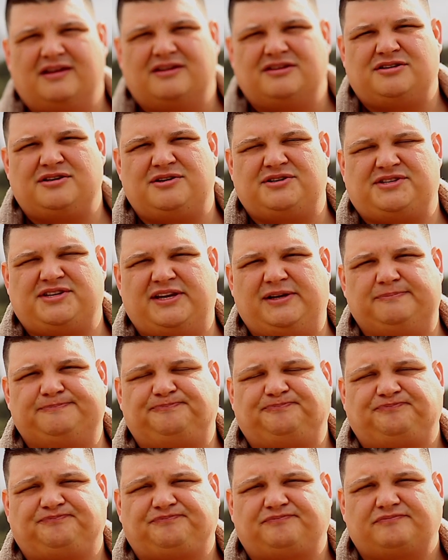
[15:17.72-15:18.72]
So you see,
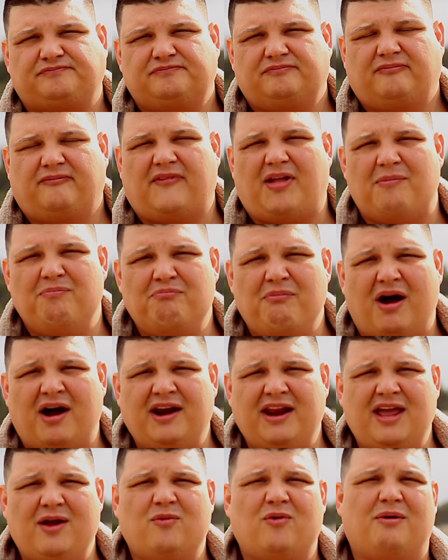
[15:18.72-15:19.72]

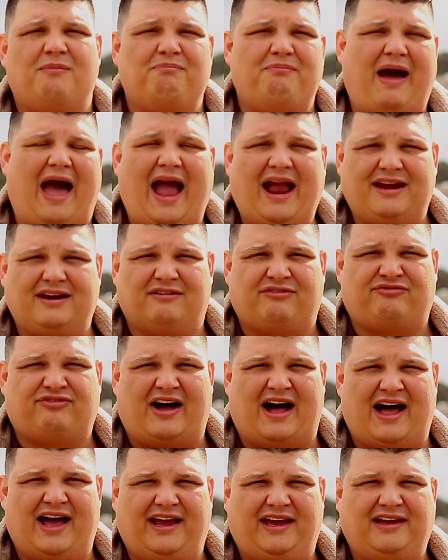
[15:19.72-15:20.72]
money will
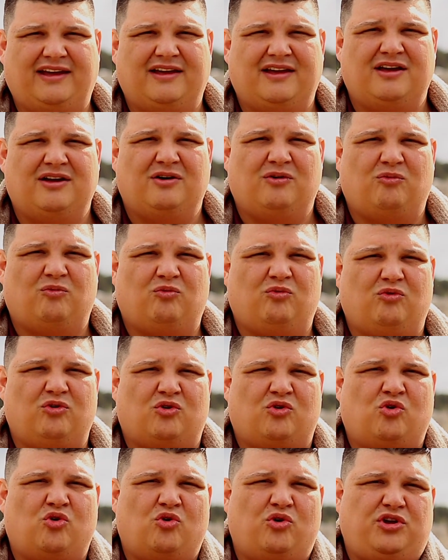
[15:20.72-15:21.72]
magnify
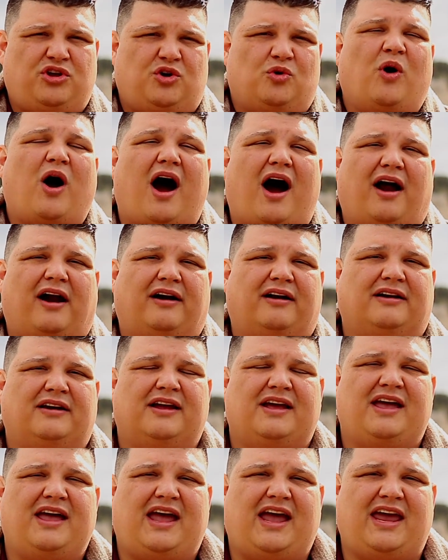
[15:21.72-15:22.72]
who you are.
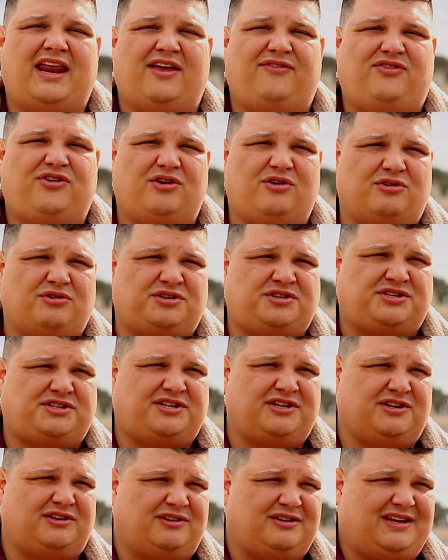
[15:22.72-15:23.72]
And if you
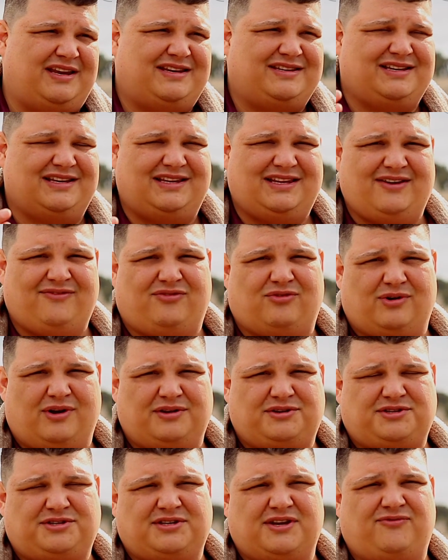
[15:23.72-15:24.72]
still need
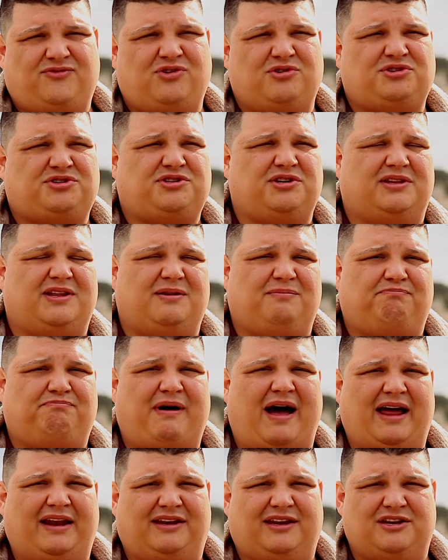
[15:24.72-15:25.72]
deliverance, if you're still in
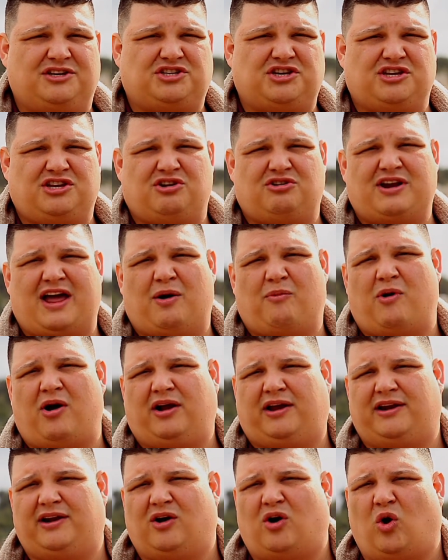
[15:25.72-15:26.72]
bondage and you're not
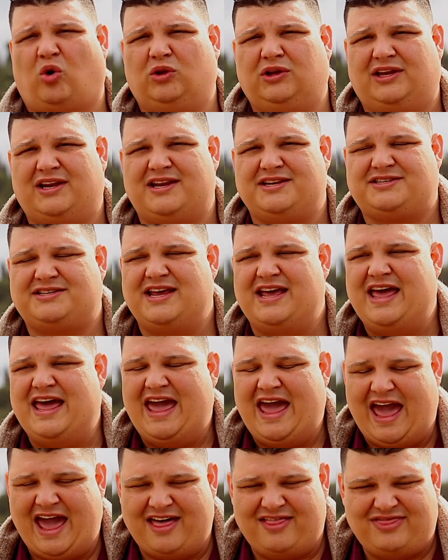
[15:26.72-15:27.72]
walking in holiness,
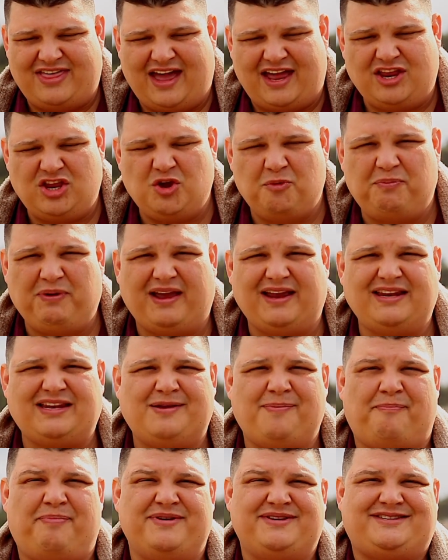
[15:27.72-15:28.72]
and then you begin
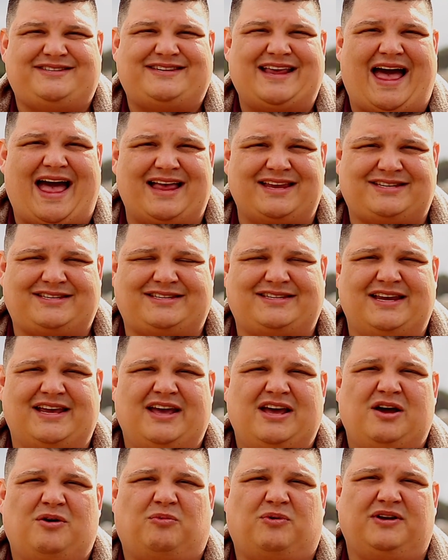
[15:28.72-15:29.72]
to possess
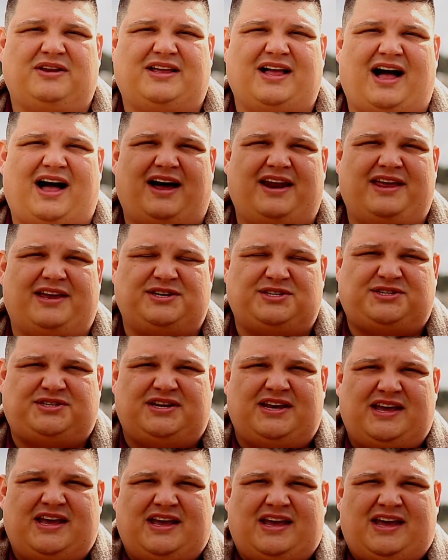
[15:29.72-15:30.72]
what God has